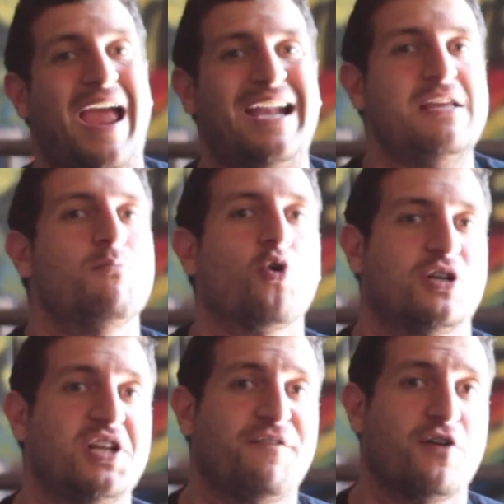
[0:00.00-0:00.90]
any more
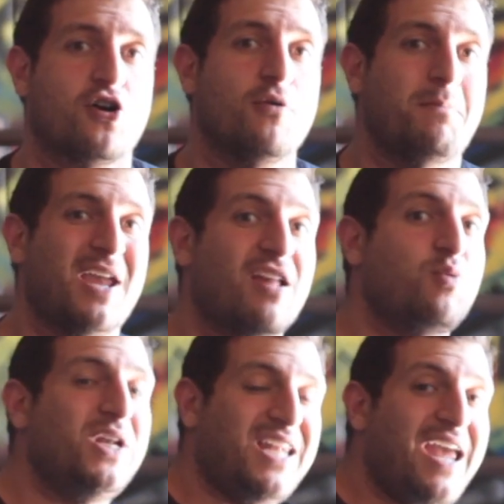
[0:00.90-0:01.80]
difficult because
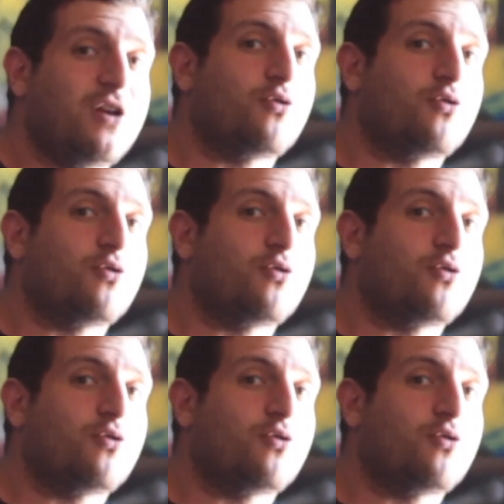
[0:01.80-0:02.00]
we take